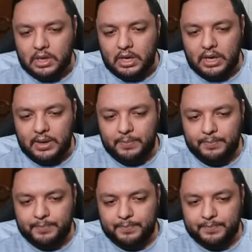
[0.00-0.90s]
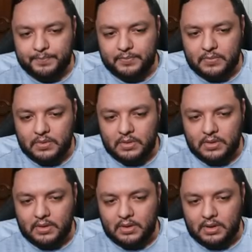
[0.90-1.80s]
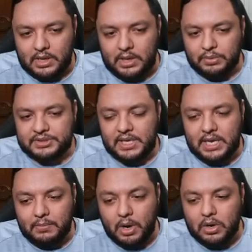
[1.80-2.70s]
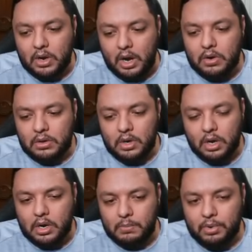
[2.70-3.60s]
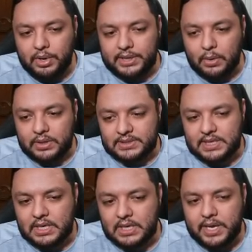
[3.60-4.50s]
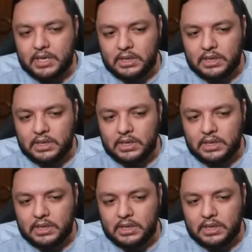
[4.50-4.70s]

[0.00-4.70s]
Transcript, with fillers: Um, he was thinking about uh, not comboing the Seaquake